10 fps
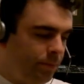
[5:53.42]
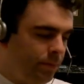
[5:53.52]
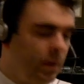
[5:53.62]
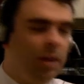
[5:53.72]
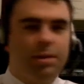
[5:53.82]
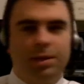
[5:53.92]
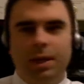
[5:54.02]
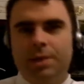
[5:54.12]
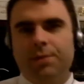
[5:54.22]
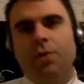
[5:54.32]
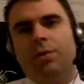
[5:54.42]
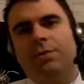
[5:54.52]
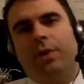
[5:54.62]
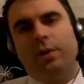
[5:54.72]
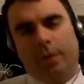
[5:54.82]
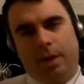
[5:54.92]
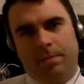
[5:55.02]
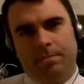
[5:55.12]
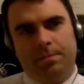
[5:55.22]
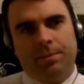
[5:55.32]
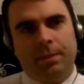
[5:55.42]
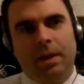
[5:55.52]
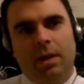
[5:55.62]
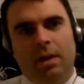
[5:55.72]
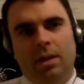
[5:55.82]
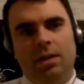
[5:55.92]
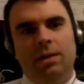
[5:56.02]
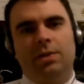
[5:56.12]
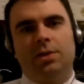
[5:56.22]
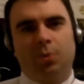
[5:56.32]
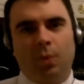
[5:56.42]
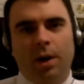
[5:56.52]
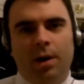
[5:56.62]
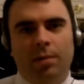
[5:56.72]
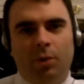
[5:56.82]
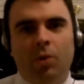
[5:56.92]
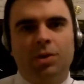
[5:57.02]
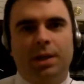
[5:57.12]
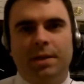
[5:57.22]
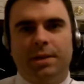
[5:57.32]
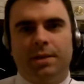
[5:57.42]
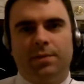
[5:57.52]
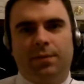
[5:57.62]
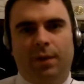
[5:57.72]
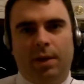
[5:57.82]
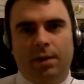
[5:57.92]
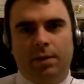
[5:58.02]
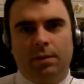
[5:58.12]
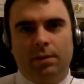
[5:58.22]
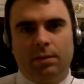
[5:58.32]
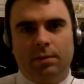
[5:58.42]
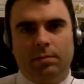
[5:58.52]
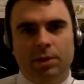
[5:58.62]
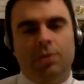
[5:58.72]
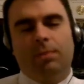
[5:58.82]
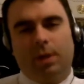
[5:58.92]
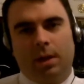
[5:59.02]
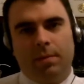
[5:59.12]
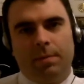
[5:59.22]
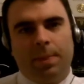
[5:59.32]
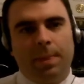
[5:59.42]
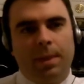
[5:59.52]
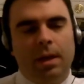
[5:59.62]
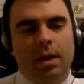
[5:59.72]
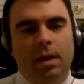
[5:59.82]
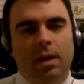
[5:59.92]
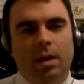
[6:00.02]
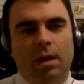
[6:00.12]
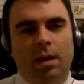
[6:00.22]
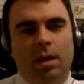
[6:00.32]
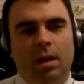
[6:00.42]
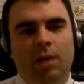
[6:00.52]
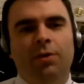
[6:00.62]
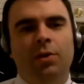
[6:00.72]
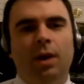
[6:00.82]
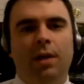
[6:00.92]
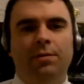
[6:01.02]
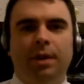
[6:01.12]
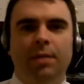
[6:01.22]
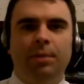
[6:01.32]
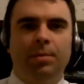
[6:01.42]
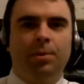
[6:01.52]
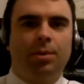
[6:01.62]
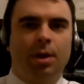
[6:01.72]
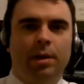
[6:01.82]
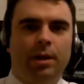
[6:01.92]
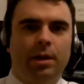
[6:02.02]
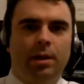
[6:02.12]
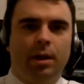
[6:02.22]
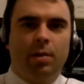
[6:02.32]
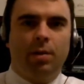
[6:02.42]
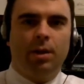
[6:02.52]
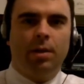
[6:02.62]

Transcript: Another thing is, of course, following up. This is where most dentists fail miserably. If you have 10 people calling in and inquiring